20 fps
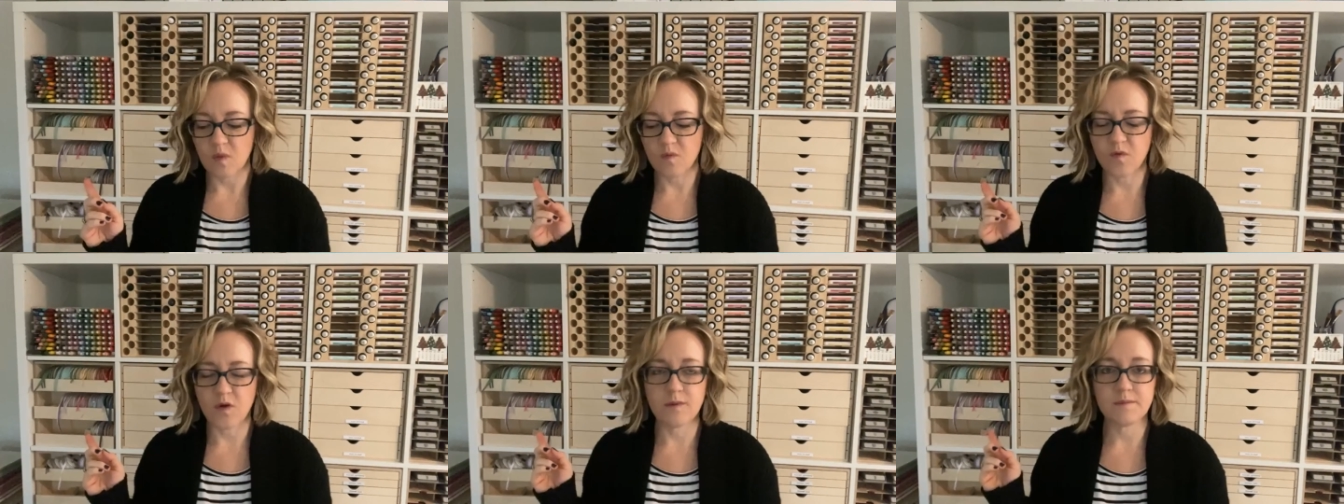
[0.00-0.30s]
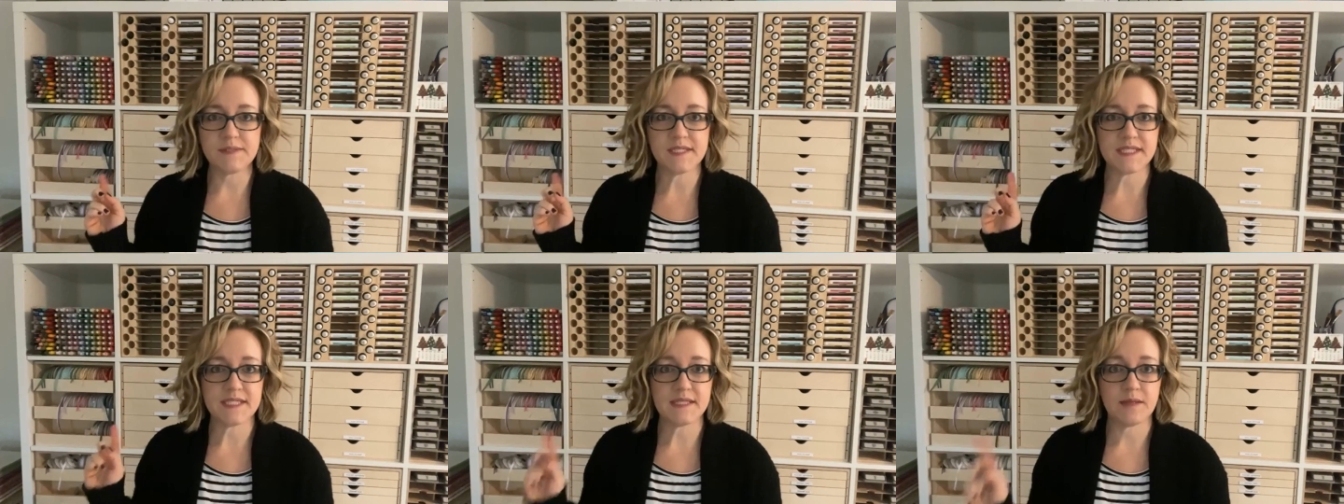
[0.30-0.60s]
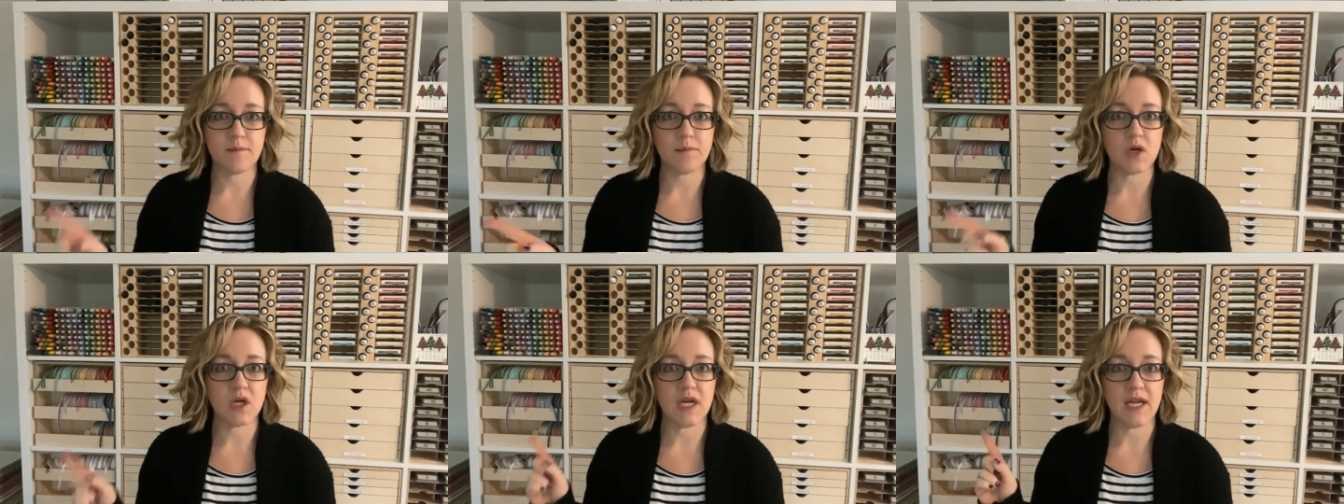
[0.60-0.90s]
from
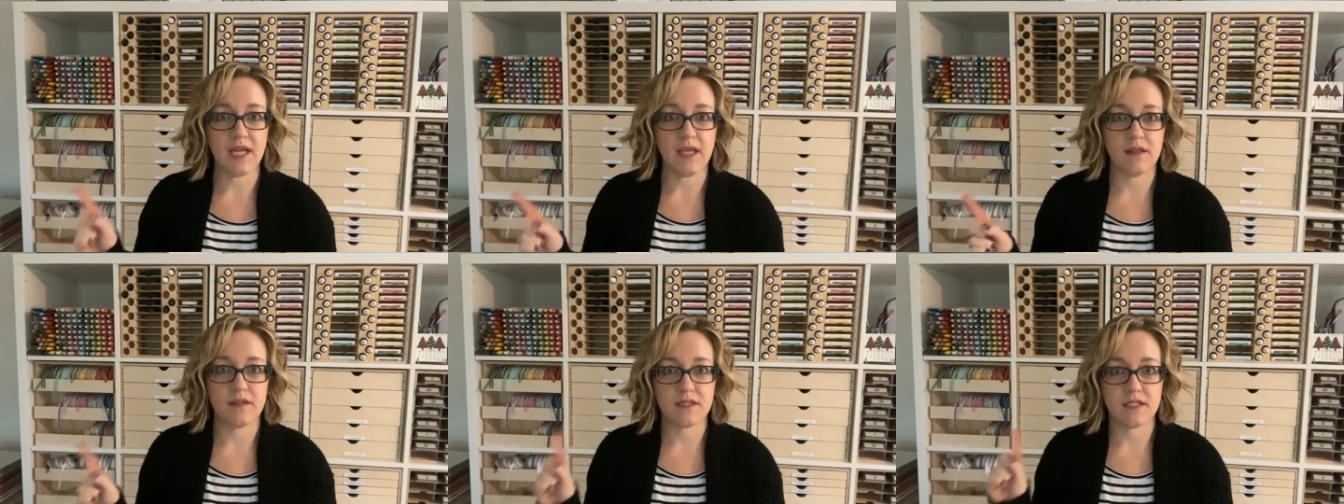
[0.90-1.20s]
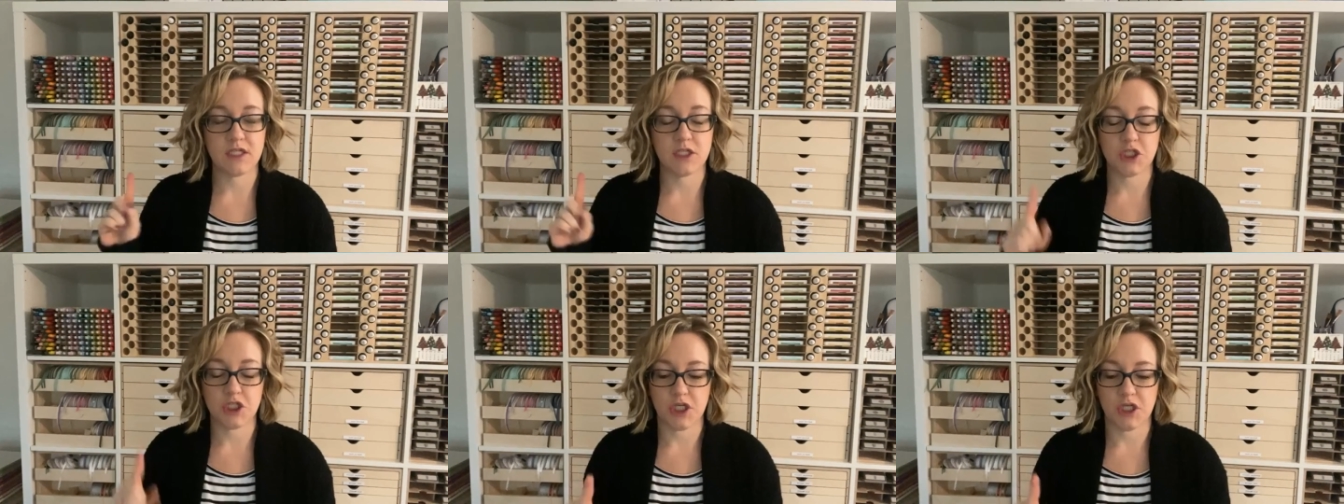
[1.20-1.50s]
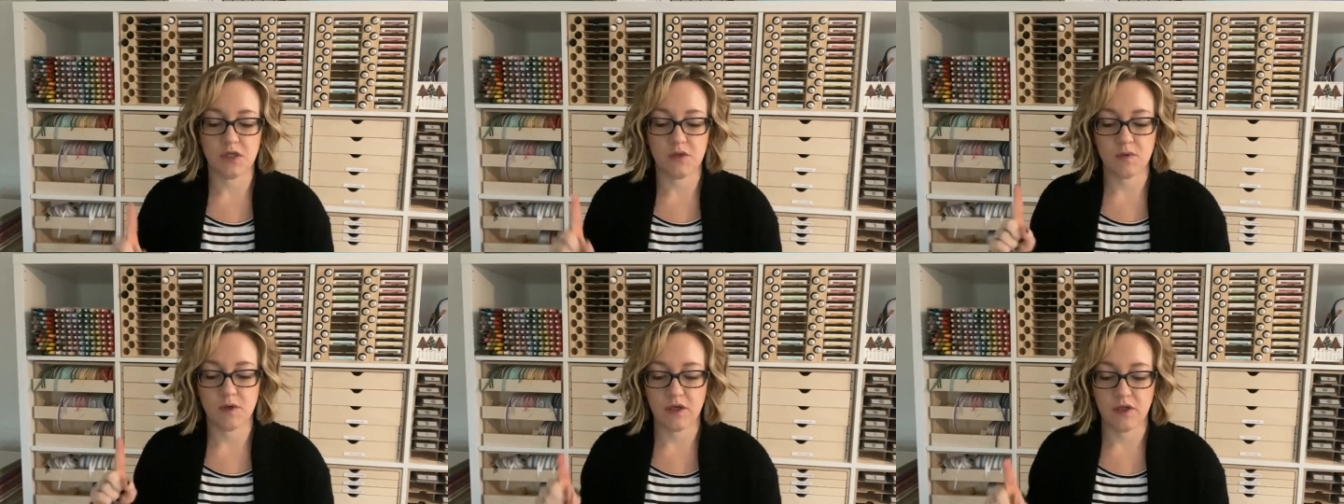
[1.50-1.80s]
December 8th to
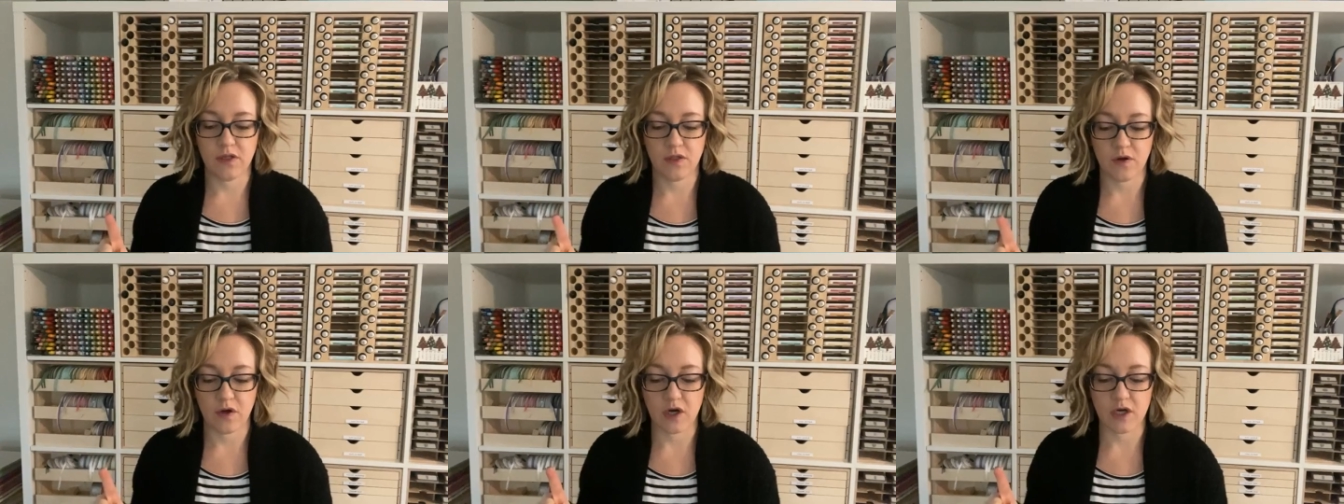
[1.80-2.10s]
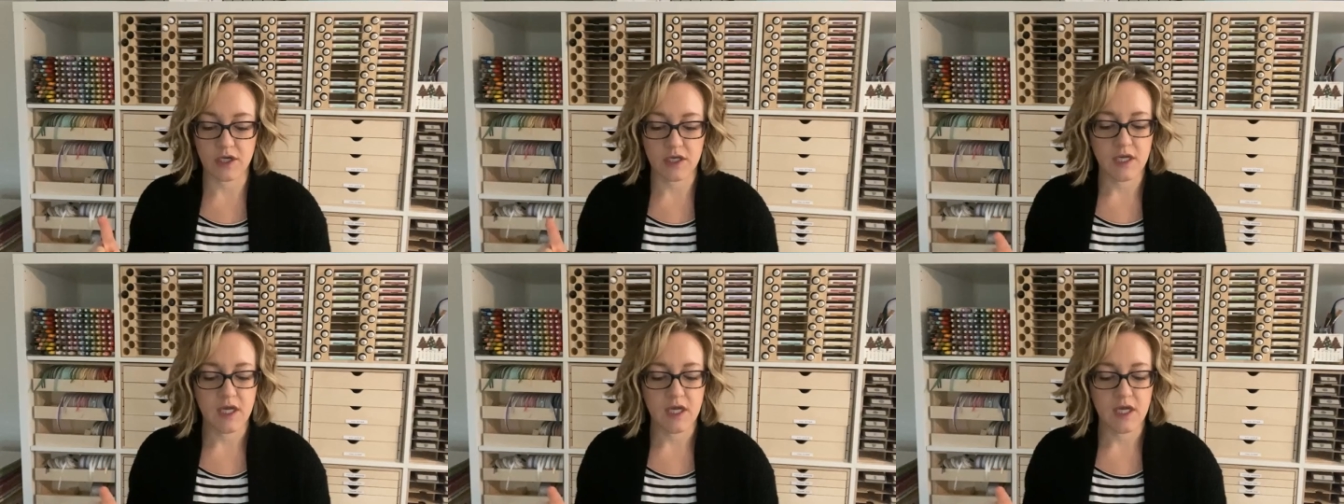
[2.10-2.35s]
January 3rd